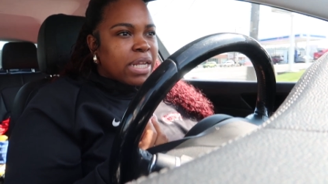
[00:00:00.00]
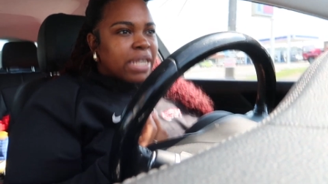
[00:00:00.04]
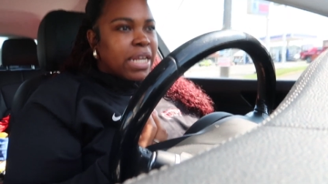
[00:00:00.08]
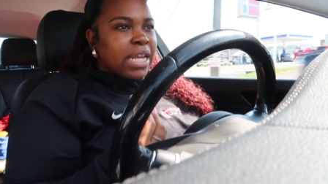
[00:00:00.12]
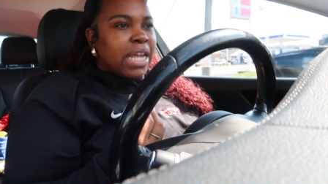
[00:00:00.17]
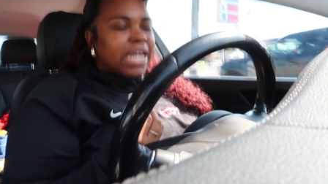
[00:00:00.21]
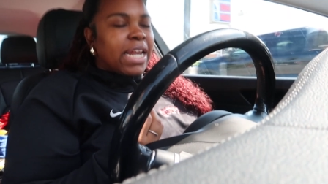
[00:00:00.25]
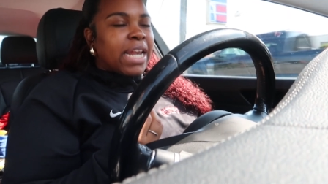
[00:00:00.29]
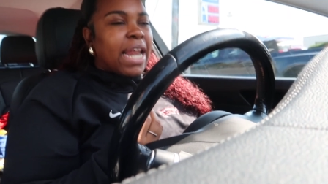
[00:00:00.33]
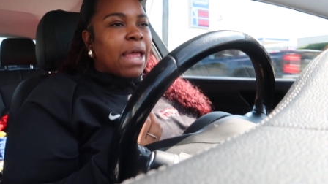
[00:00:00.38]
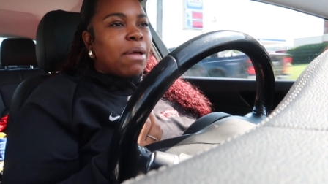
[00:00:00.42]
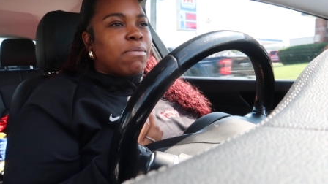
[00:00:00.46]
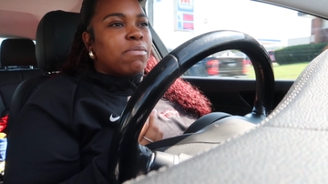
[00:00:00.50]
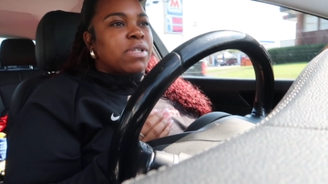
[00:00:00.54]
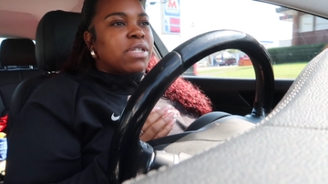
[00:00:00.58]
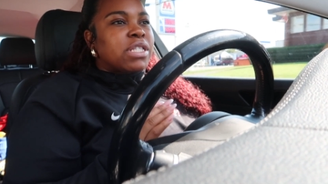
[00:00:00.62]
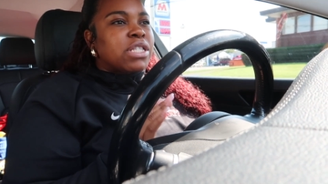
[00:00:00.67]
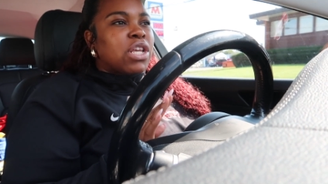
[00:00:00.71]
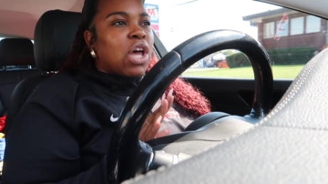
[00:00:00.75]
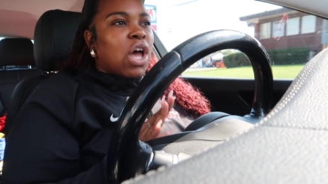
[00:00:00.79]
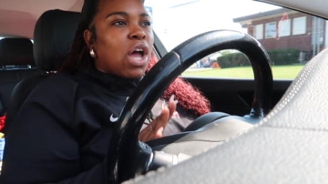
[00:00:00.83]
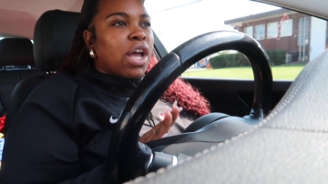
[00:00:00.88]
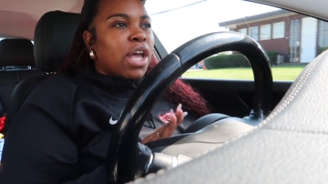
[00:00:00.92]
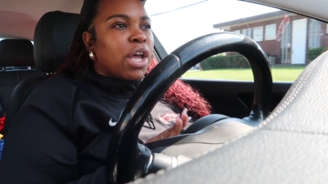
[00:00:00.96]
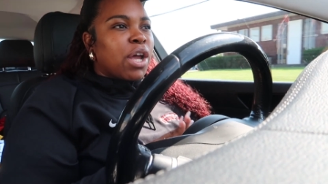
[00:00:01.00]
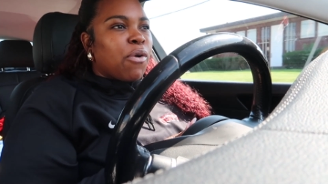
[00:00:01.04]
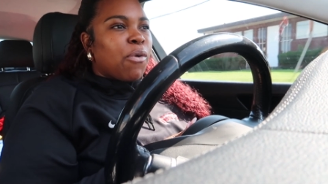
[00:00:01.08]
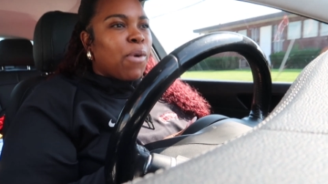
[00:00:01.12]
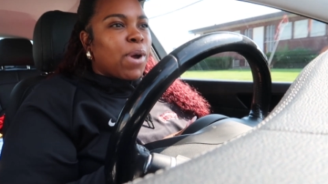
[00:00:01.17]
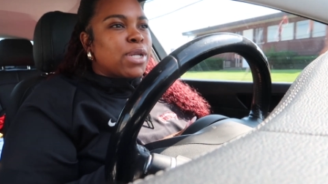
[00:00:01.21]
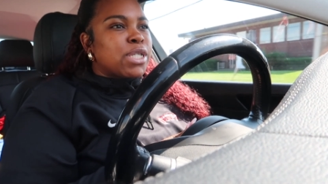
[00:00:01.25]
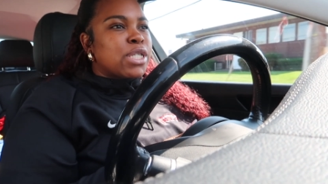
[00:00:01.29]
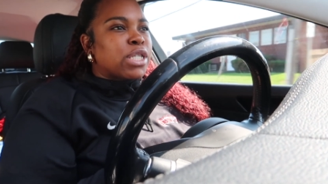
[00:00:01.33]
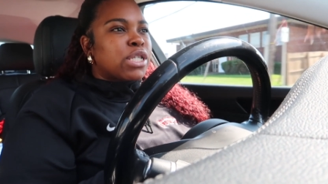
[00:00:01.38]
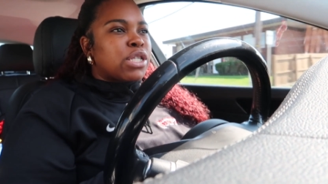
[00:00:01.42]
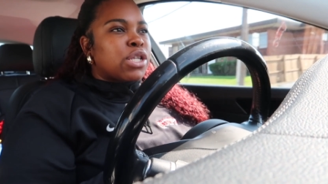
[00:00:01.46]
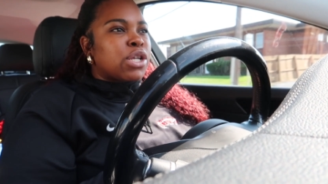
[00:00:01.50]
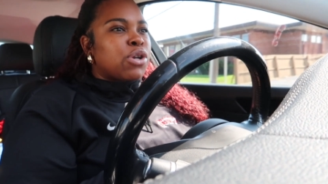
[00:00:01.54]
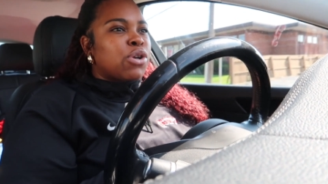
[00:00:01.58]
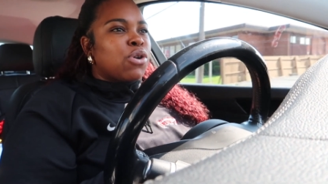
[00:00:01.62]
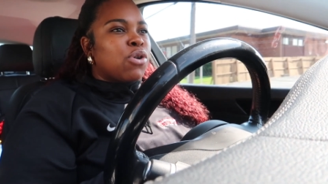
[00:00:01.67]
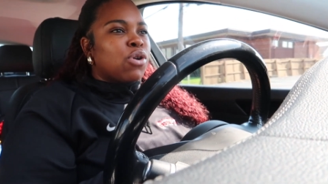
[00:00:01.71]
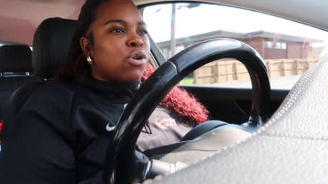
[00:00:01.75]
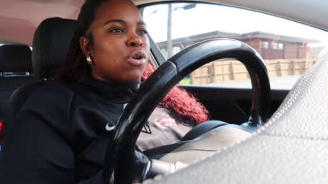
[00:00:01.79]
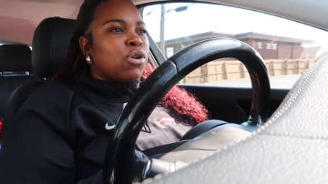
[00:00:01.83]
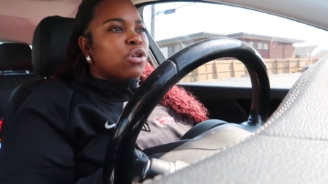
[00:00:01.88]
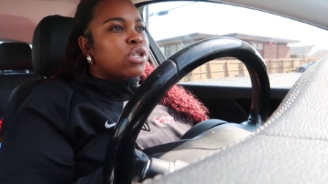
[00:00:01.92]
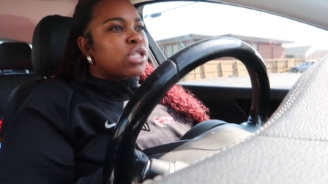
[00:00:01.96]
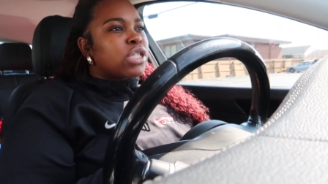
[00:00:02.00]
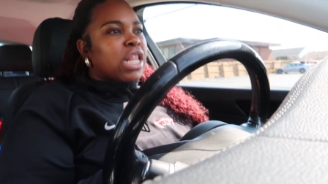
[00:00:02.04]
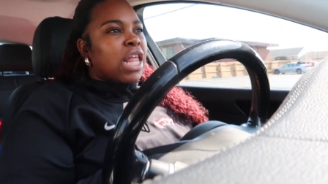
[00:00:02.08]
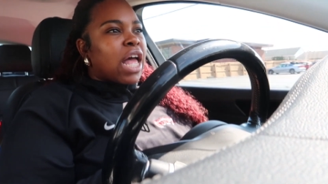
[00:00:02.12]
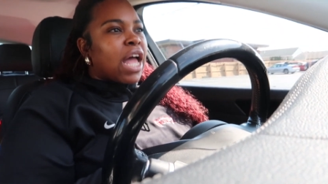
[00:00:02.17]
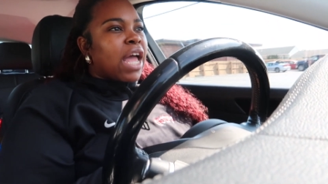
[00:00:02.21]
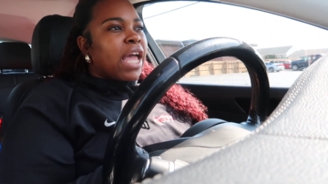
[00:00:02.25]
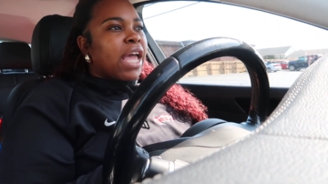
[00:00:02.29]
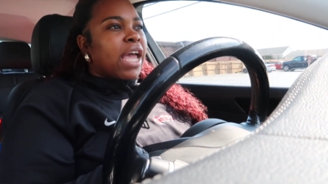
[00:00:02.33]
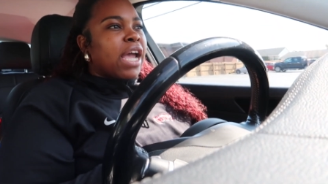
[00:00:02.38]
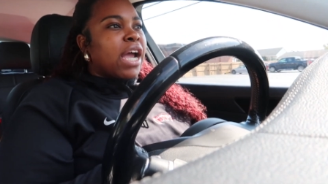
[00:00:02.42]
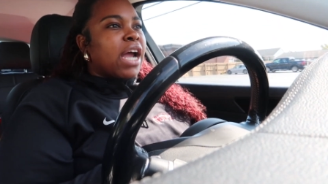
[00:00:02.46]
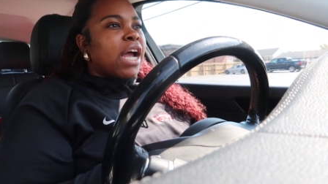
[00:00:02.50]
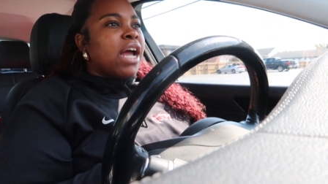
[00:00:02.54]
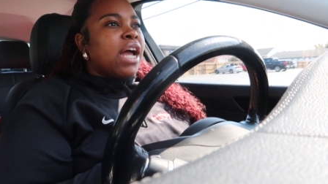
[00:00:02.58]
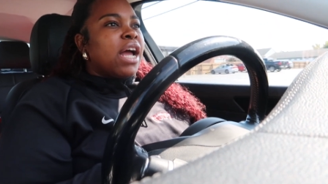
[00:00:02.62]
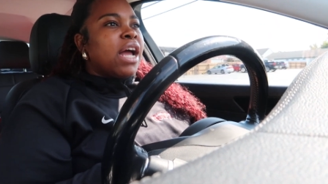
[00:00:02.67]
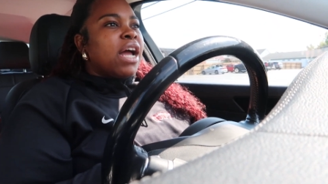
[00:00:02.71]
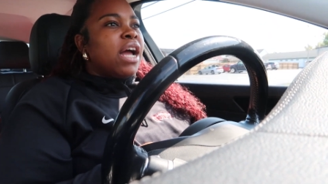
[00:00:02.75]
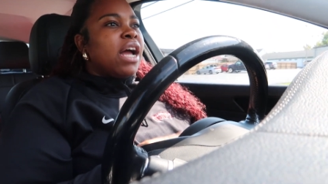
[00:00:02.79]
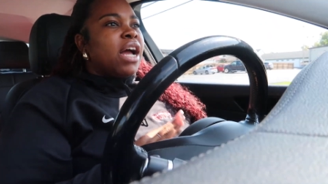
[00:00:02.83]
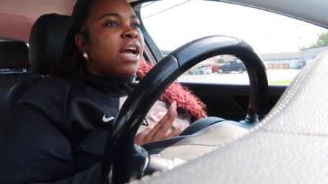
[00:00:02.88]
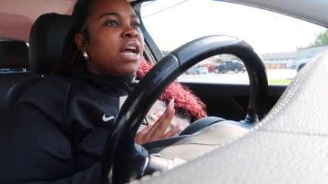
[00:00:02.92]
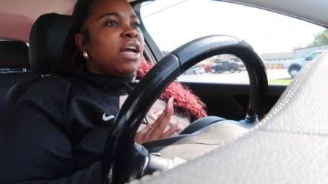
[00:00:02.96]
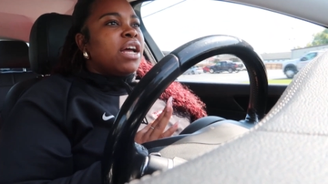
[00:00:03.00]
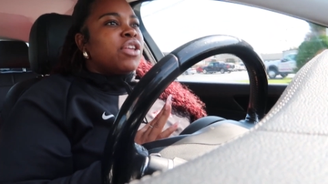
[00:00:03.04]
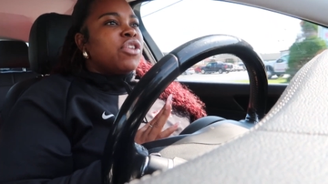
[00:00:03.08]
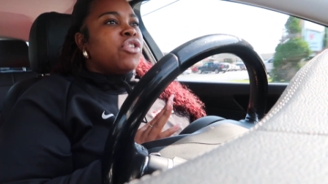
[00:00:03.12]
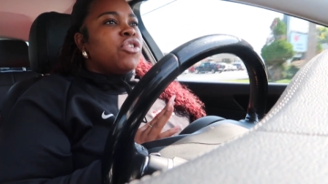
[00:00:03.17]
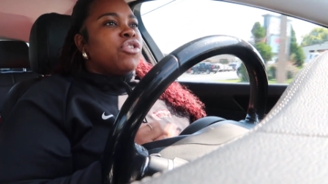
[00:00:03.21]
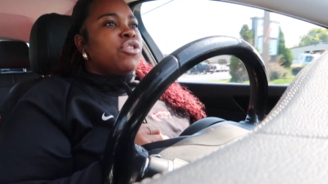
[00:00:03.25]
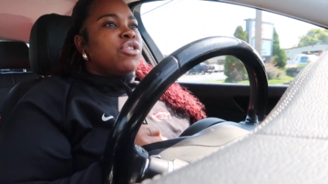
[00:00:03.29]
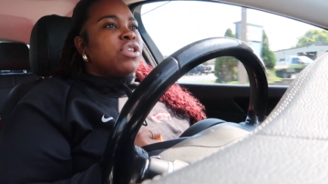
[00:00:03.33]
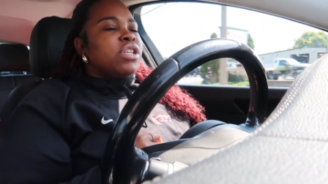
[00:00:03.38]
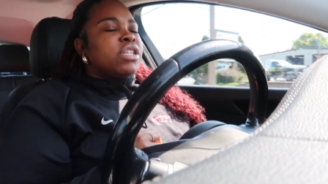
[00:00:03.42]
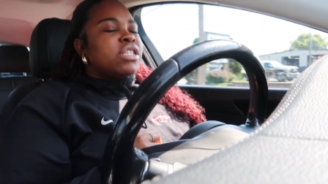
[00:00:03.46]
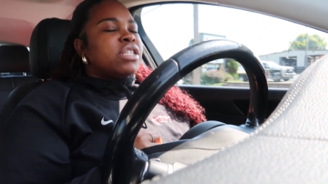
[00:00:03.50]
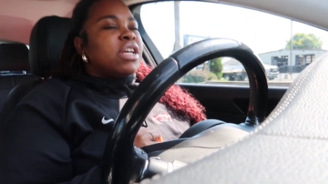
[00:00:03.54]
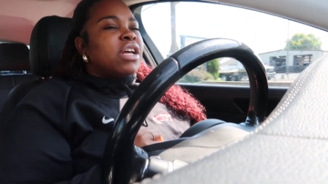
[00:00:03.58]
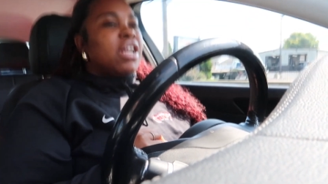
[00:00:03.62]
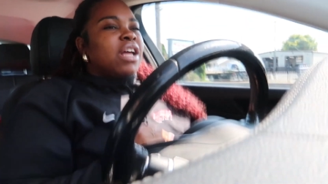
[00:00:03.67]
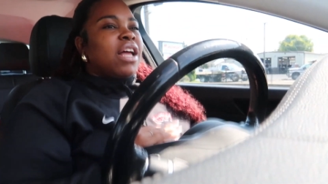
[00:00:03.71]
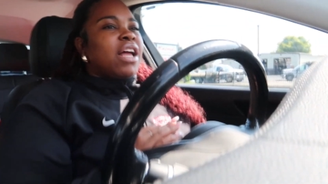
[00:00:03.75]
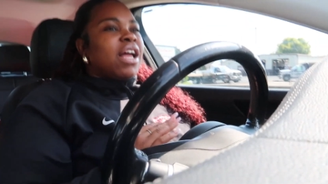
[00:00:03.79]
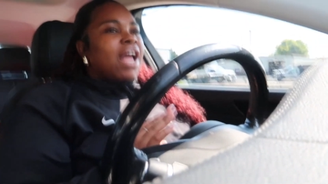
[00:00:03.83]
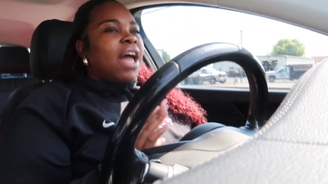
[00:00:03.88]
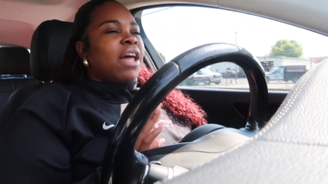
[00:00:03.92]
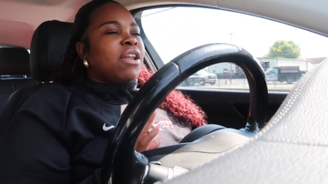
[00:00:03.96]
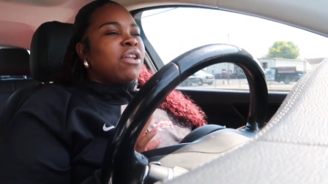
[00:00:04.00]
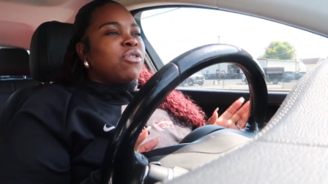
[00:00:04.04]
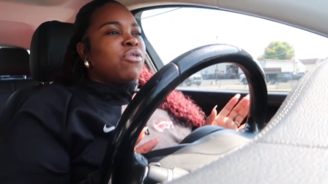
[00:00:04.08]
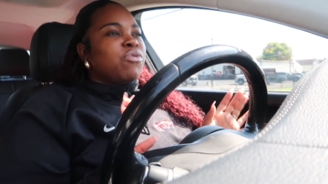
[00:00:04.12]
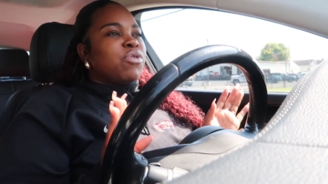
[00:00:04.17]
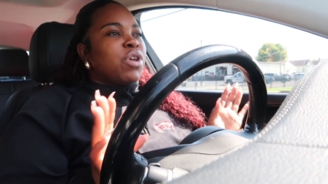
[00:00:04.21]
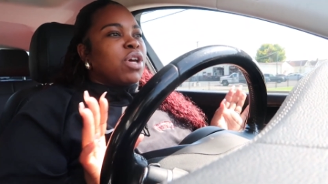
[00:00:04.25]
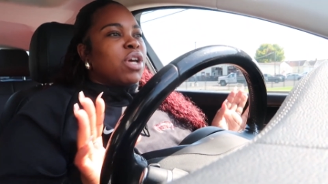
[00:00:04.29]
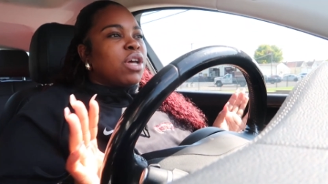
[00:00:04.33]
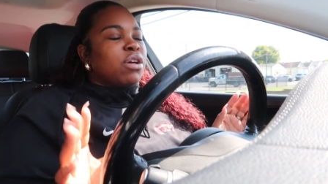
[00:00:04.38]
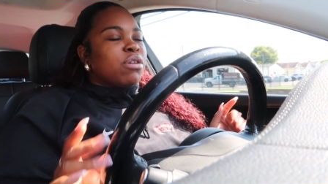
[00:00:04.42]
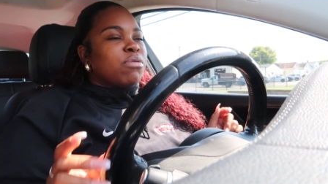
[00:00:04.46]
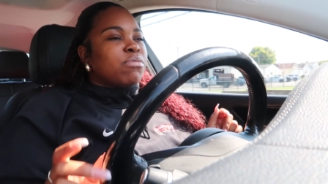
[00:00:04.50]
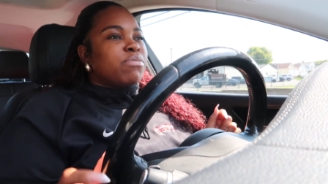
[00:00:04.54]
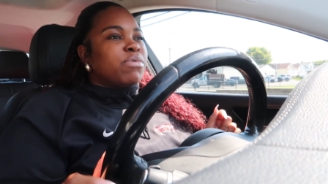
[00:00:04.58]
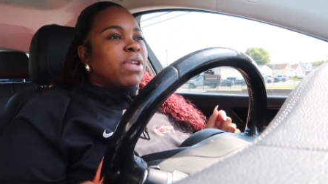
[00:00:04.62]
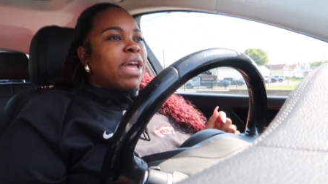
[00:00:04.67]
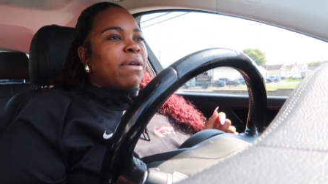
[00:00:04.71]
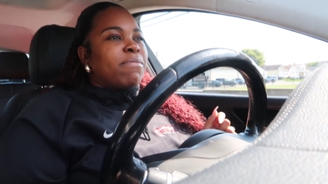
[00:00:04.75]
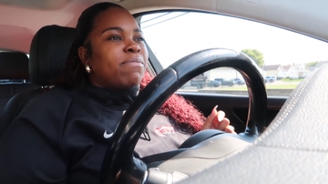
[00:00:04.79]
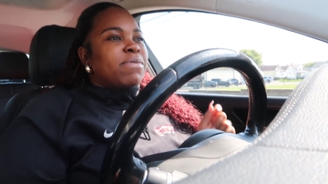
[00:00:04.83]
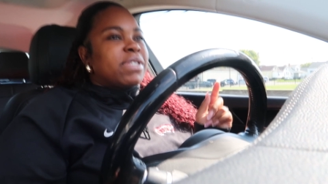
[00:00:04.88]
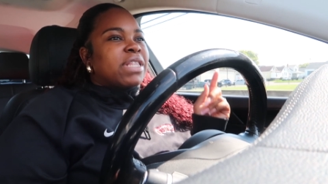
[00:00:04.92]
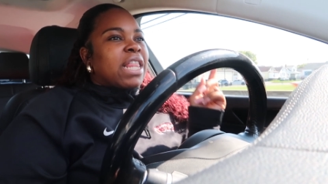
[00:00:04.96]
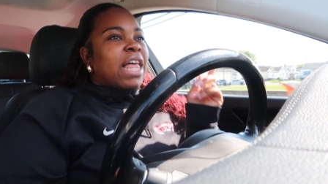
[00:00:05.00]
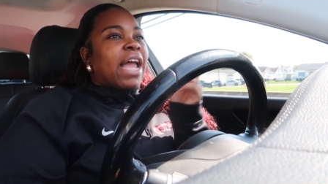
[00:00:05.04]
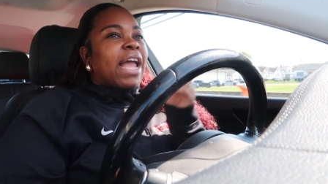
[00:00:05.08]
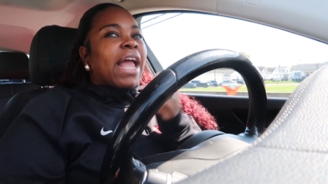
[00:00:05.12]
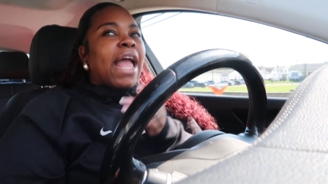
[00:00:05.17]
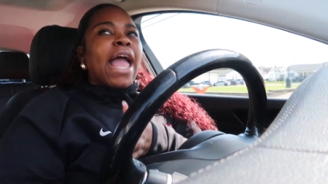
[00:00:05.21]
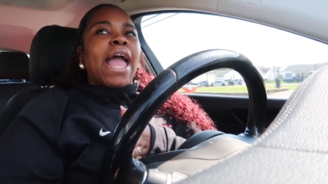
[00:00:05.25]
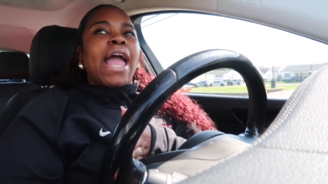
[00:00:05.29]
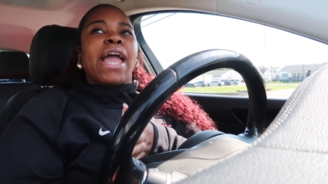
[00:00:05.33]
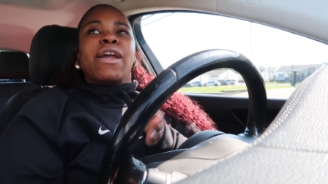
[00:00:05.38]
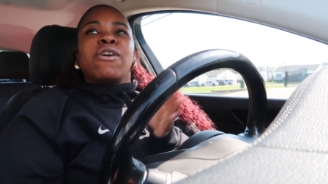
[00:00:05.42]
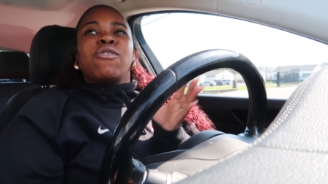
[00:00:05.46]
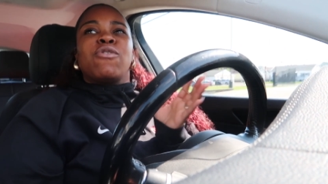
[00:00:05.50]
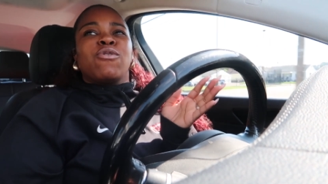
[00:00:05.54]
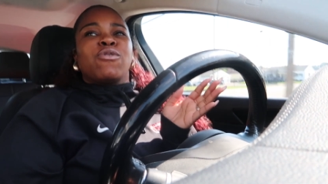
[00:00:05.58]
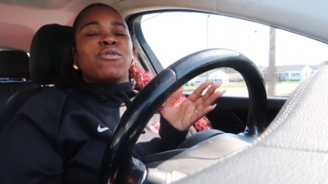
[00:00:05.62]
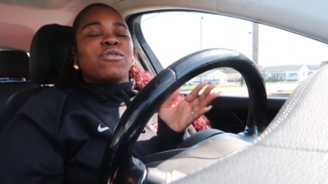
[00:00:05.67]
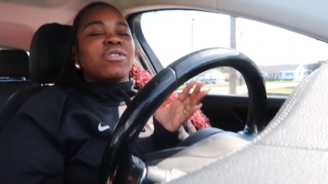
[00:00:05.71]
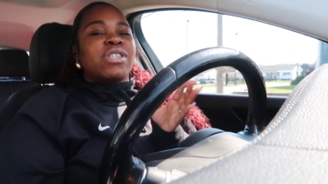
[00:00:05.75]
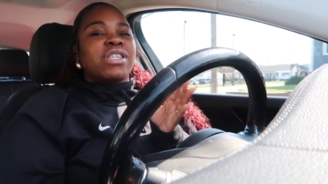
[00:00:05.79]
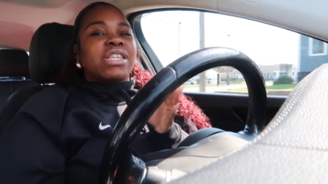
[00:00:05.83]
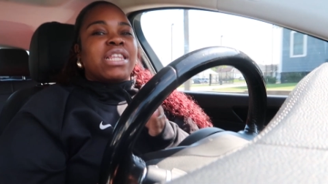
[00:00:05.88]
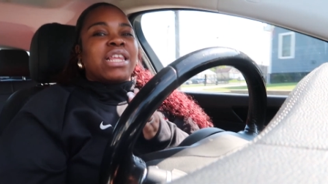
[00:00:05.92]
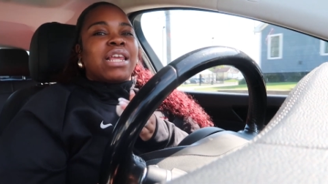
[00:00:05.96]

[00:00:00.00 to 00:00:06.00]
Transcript: then they was talking crazy to the girls like I don't know. They was like adding girls